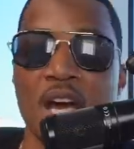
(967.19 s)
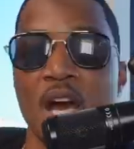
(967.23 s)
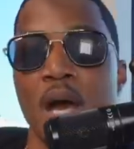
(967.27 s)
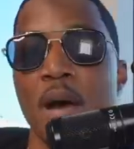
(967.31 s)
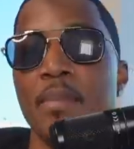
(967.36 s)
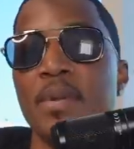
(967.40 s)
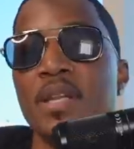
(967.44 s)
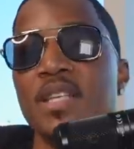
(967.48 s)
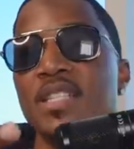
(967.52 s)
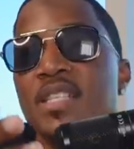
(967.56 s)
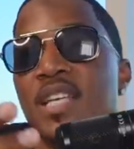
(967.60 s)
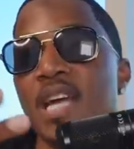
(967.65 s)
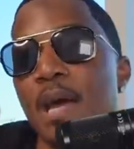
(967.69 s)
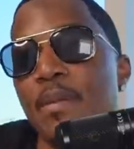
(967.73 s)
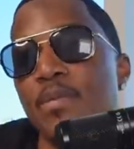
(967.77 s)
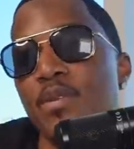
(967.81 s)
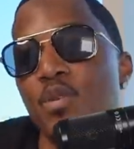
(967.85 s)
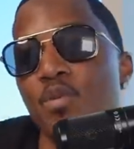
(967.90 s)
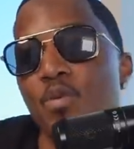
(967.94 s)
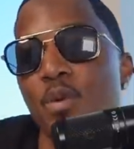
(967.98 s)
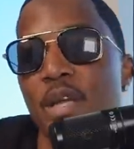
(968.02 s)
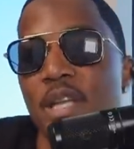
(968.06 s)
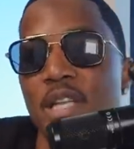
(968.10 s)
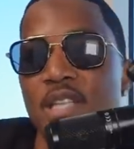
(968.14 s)
How many times
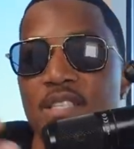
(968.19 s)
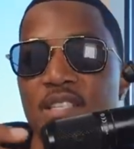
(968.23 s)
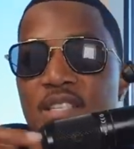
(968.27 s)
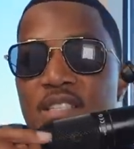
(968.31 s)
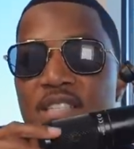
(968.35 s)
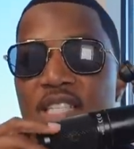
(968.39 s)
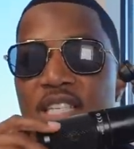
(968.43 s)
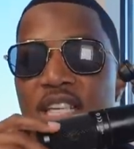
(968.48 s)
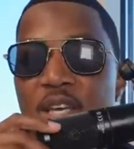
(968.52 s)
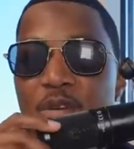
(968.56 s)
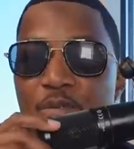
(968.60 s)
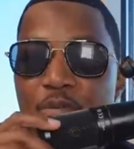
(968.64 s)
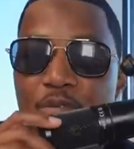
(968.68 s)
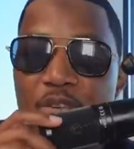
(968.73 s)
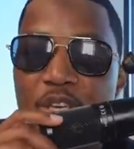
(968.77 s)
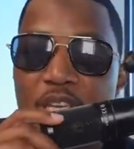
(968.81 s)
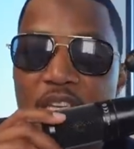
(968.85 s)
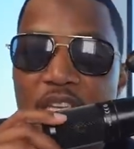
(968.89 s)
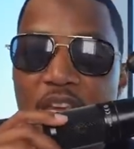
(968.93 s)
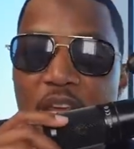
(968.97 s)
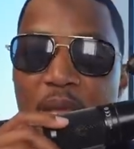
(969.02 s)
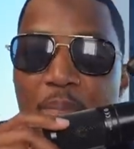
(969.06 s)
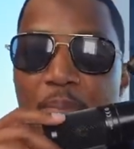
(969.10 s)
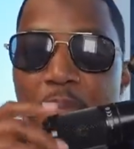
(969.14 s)
you went into
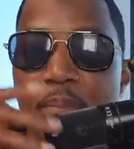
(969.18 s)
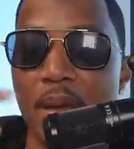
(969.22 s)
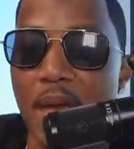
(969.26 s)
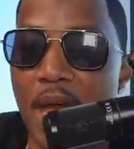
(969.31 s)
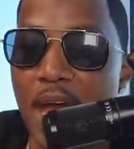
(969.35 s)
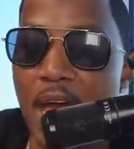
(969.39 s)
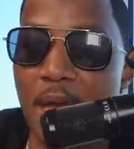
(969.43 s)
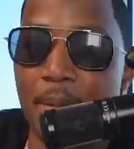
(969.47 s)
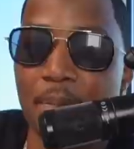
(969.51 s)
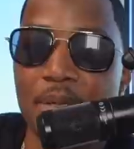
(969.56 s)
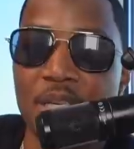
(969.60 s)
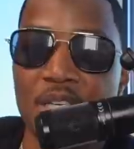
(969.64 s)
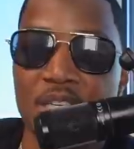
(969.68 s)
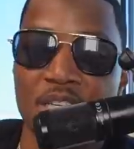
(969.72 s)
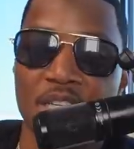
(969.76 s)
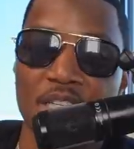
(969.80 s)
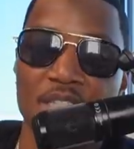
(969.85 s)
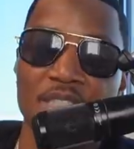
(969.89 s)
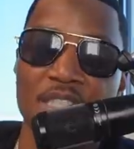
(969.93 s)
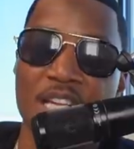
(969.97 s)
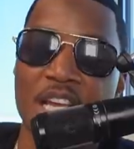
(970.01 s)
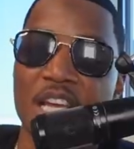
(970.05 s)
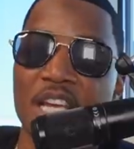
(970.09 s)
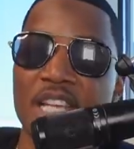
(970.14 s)
DMV and they mad
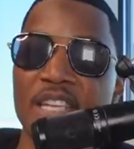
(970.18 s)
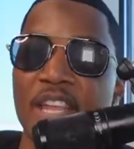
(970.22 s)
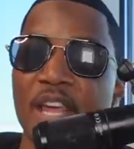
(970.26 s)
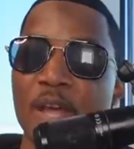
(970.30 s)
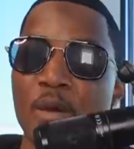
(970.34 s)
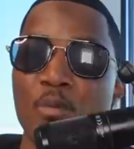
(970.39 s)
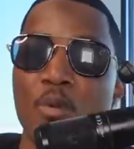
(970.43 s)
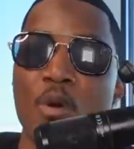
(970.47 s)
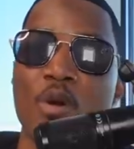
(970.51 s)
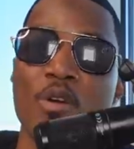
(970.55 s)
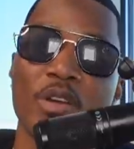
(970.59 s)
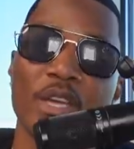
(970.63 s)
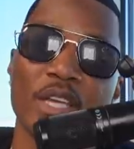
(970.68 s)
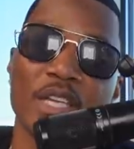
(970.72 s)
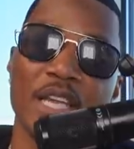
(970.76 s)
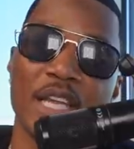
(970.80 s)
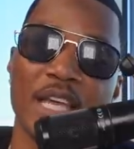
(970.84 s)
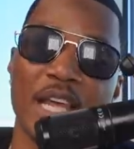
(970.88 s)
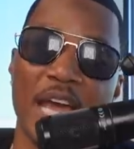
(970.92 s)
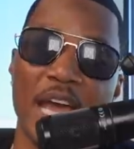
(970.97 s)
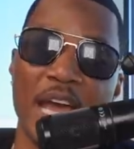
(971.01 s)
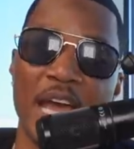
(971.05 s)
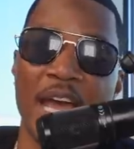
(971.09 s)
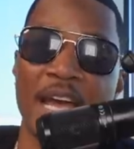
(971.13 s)
because they
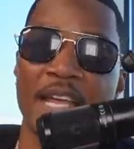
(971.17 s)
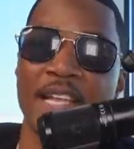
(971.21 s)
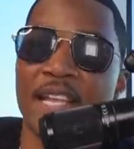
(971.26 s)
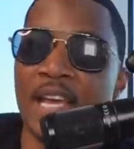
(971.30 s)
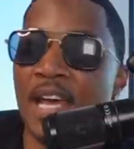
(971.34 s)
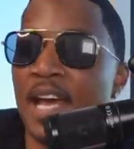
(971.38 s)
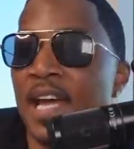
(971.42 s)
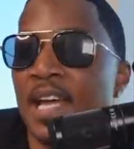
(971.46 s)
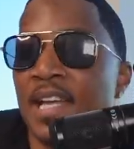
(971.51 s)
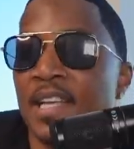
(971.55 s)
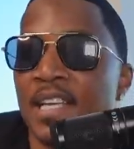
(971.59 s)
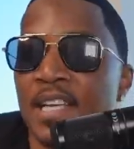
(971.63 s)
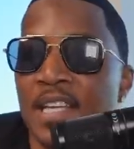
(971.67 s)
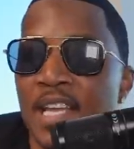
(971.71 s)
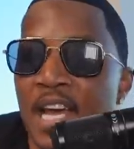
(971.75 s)
working at, at,